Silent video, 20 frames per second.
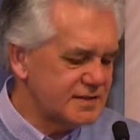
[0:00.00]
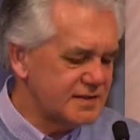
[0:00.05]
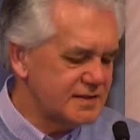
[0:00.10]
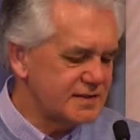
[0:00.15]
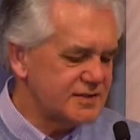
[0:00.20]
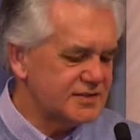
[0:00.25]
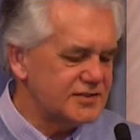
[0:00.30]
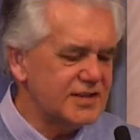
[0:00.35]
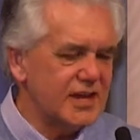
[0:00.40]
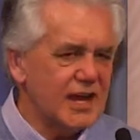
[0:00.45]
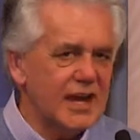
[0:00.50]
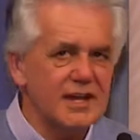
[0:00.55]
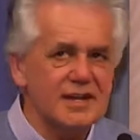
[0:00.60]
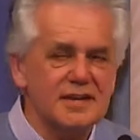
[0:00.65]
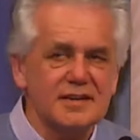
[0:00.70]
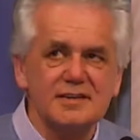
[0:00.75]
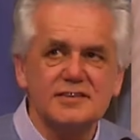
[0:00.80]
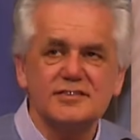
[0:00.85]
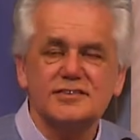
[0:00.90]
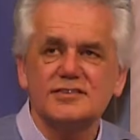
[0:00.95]
the
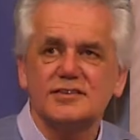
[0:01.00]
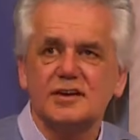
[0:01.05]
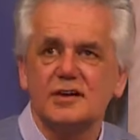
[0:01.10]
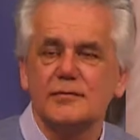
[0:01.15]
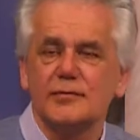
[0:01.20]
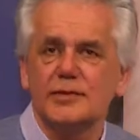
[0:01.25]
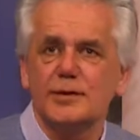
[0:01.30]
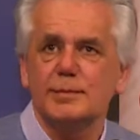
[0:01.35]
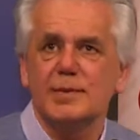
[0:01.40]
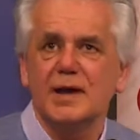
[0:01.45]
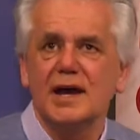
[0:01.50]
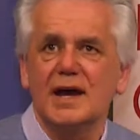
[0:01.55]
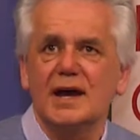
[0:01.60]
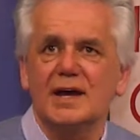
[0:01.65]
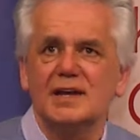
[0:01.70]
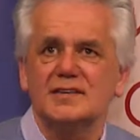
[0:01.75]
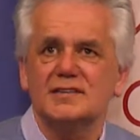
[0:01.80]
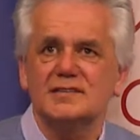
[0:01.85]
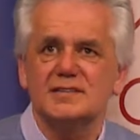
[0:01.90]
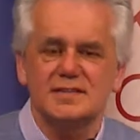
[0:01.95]
sadness of the
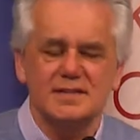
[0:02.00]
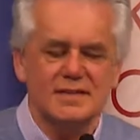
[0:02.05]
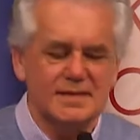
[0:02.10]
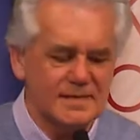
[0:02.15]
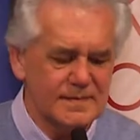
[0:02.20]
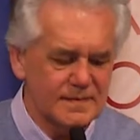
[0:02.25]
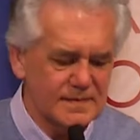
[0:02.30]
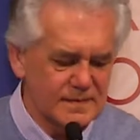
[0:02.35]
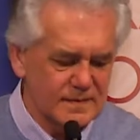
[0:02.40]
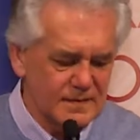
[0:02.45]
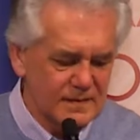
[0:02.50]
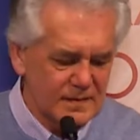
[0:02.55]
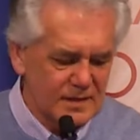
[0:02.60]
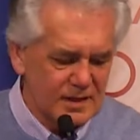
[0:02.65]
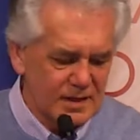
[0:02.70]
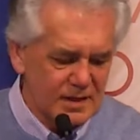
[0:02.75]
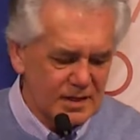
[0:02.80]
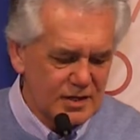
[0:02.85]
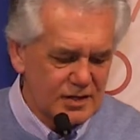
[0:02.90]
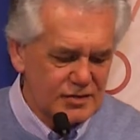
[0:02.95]
past
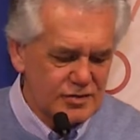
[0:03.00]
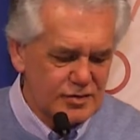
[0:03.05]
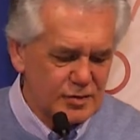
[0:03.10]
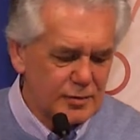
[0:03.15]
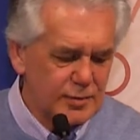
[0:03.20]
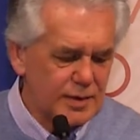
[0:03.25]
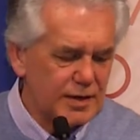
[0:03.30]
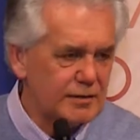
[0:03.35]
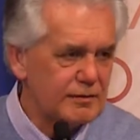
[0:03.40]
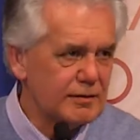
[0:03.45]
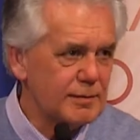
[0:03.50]
should be